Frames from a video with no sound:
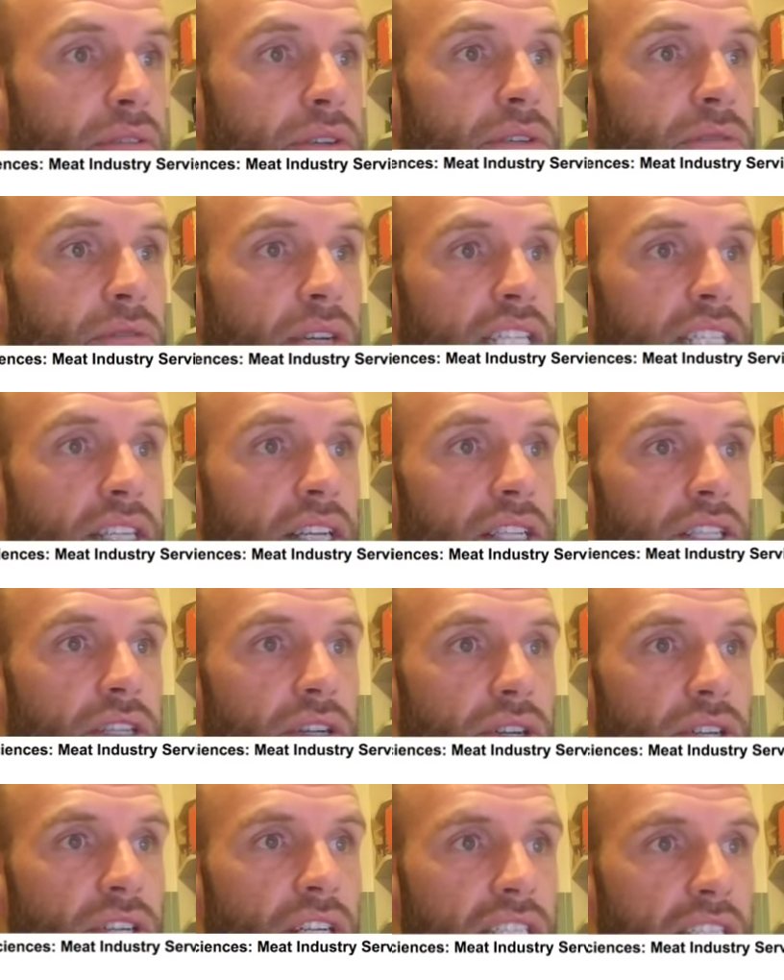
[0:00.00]
food research
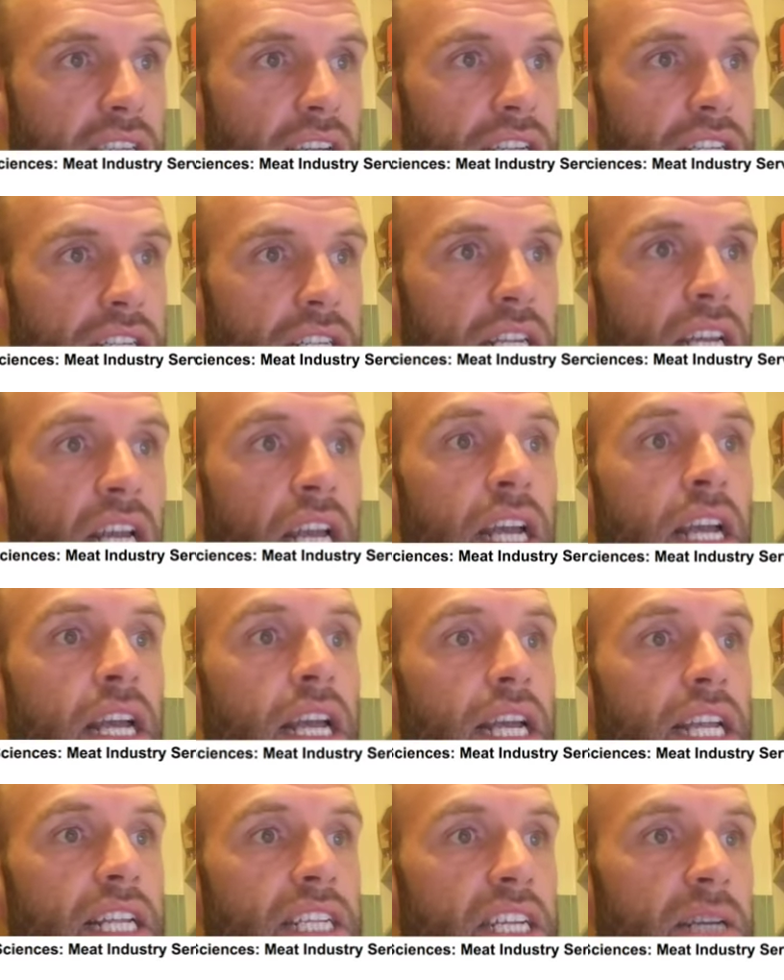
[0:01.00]
organisation.
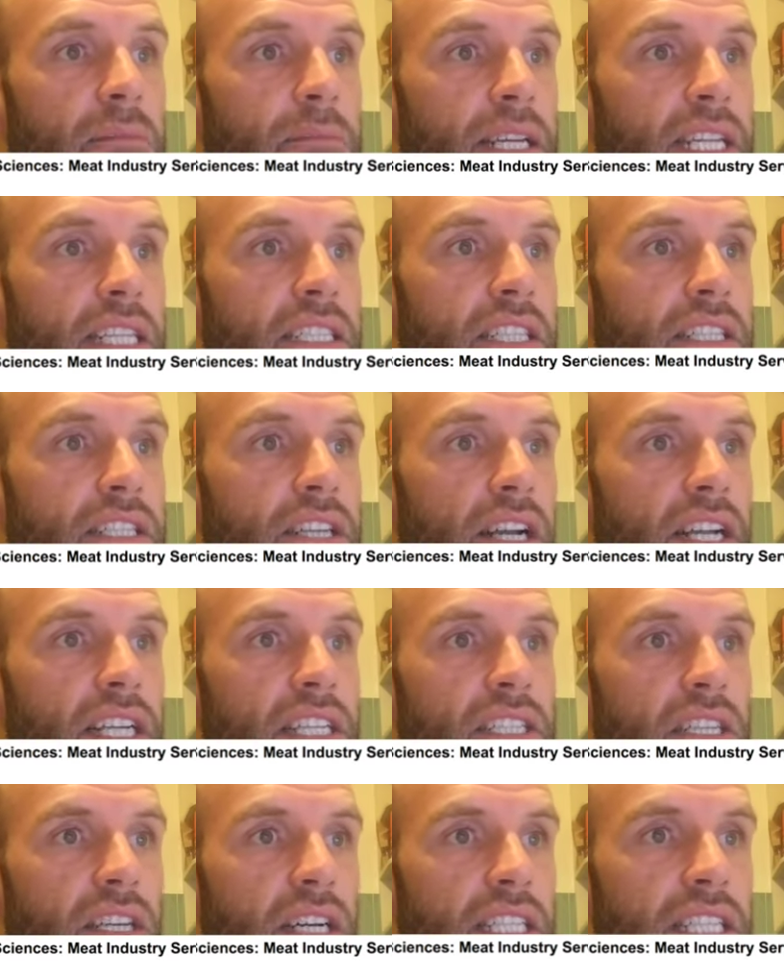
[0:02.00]
It is committed to turning
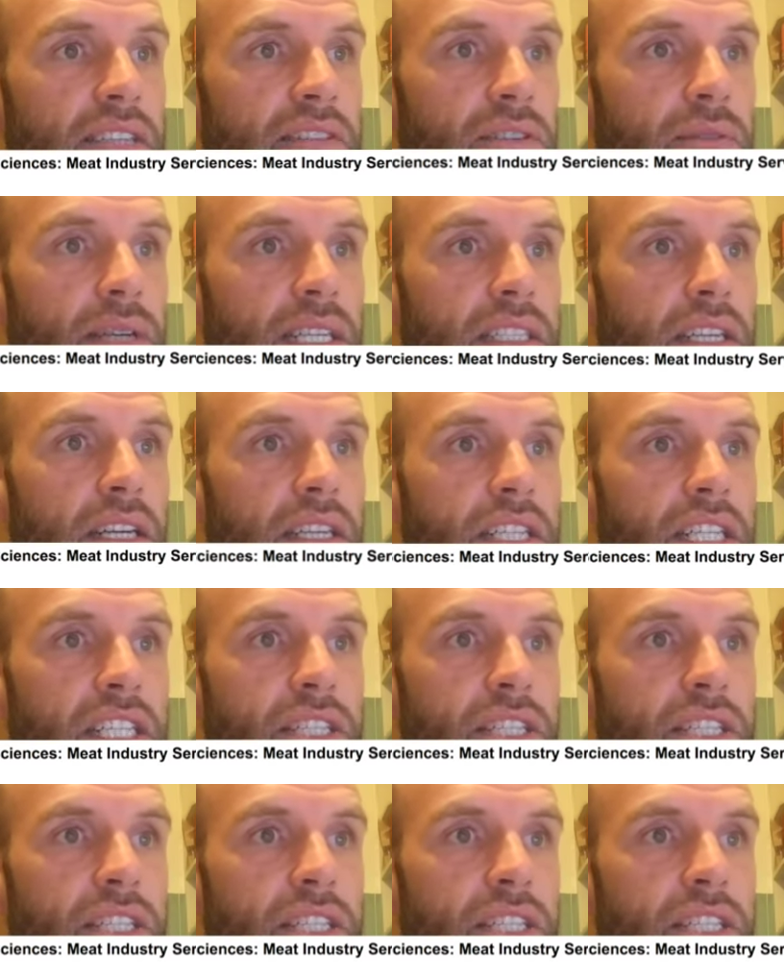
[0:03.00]
scientific research